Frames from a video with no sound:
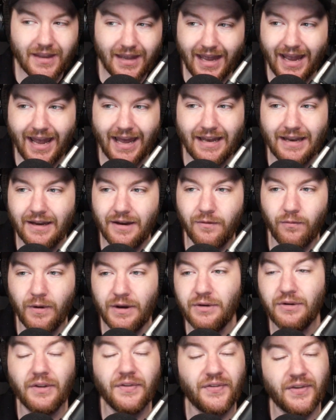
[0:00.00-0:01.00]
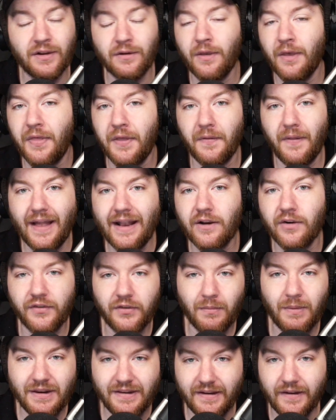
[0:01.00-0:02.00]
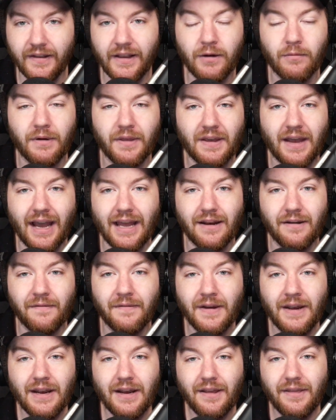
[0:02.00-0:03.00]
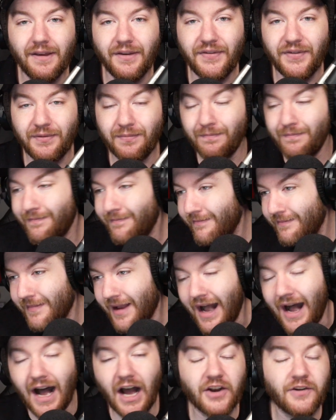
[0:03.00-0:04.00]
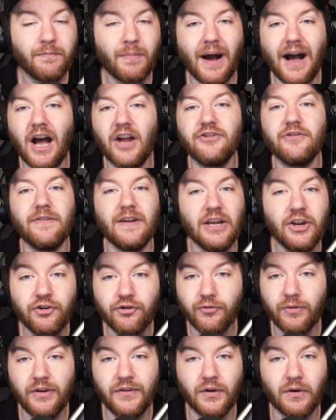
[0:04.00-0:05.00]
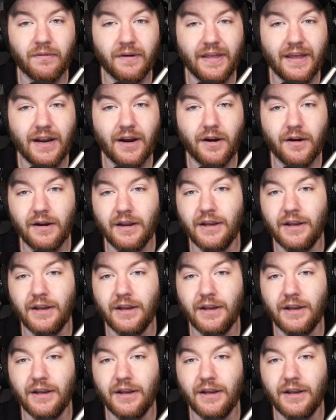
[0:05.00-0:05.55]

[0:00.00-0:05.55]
And when you consider that the Lakers have been dealing with kind of this hodgepodge of injuries over there.